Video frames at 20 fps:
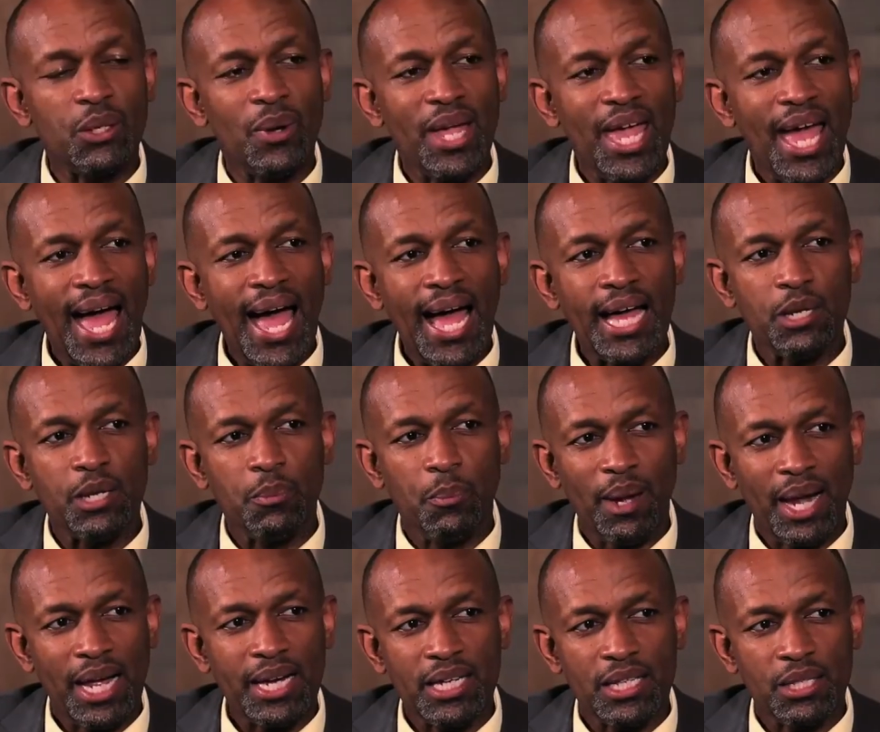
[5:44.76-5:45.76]
the way I had
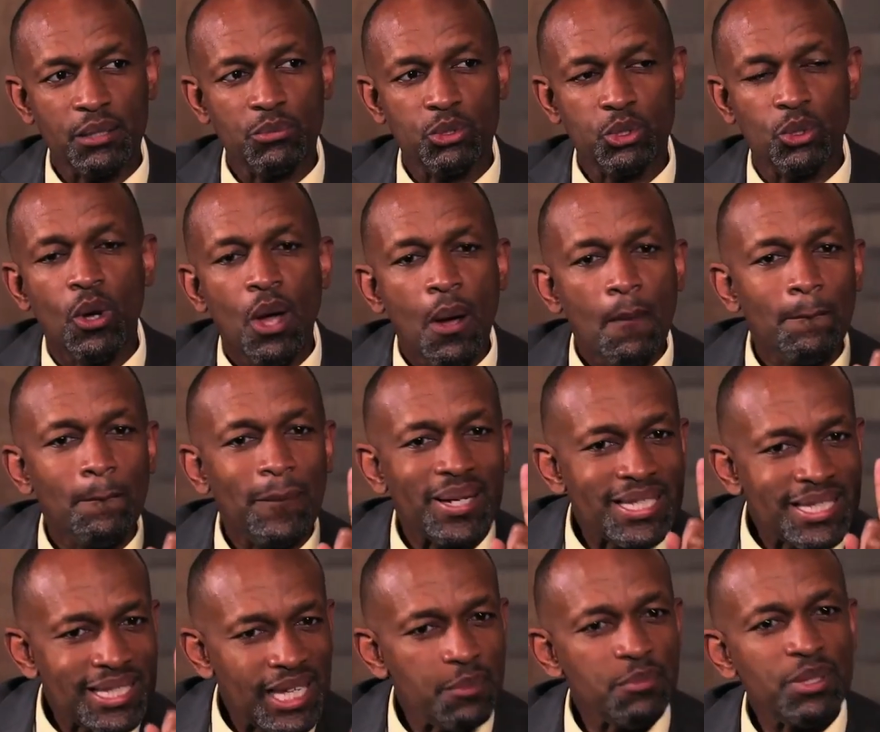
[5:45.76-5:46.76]
planned them to.
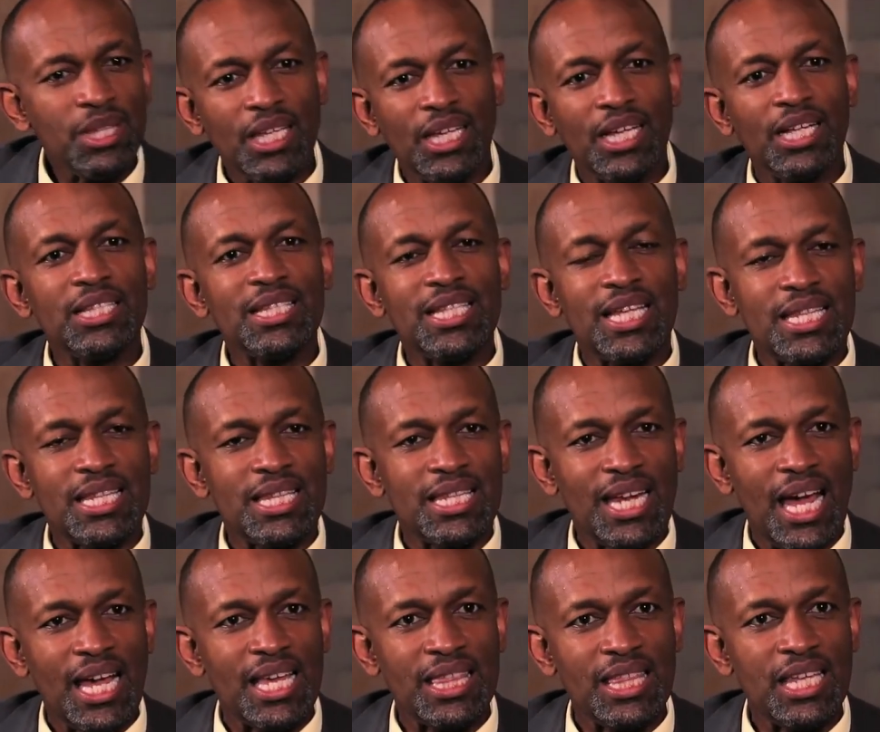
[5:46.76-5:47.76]
But something else that
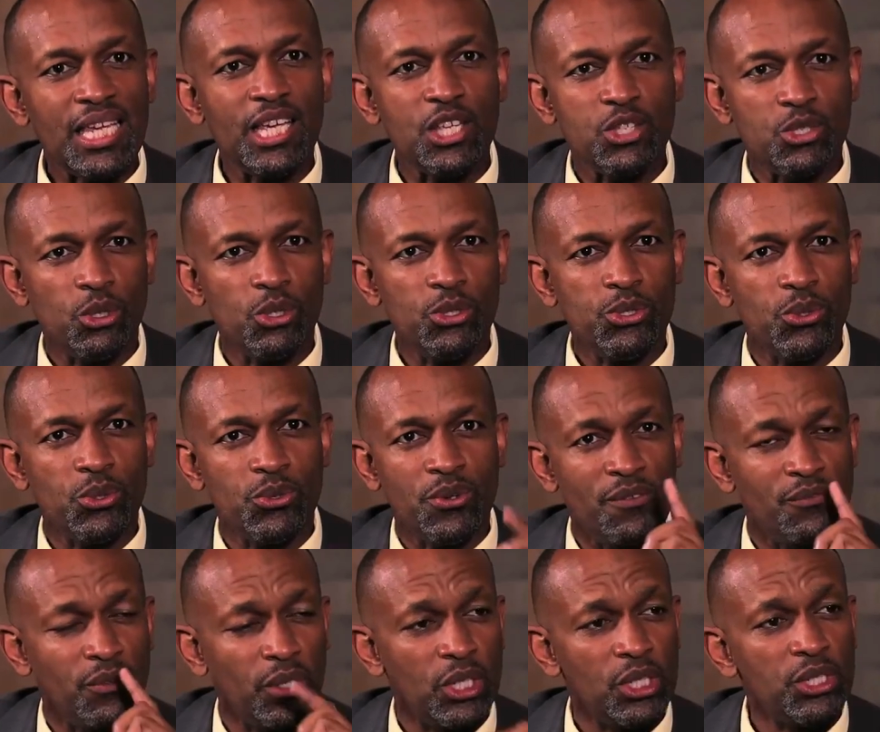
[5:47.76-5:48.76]
I think is also
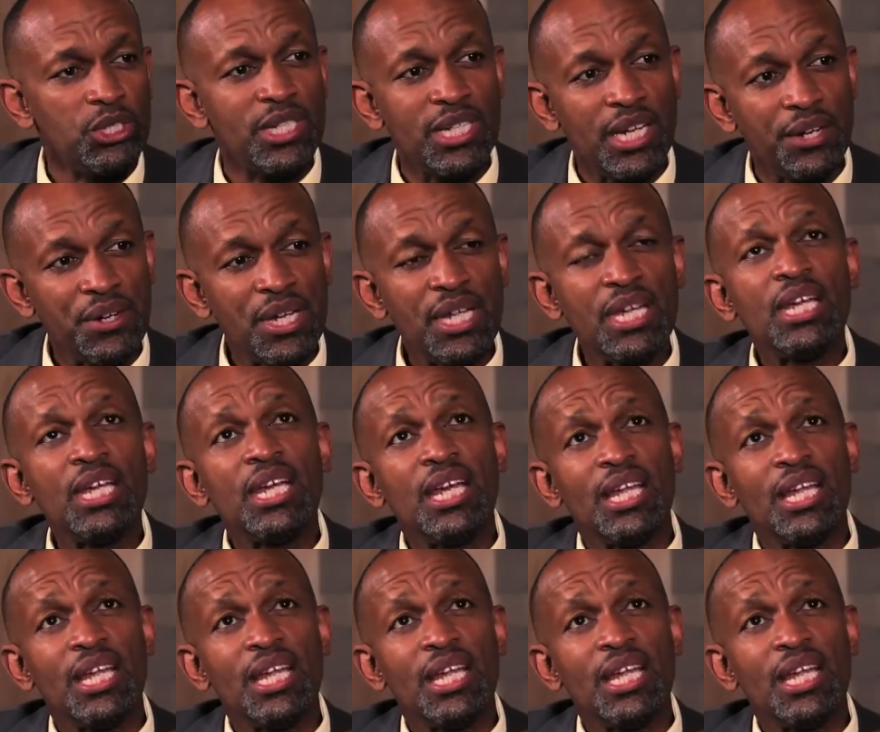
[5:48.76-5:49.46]
revolutionary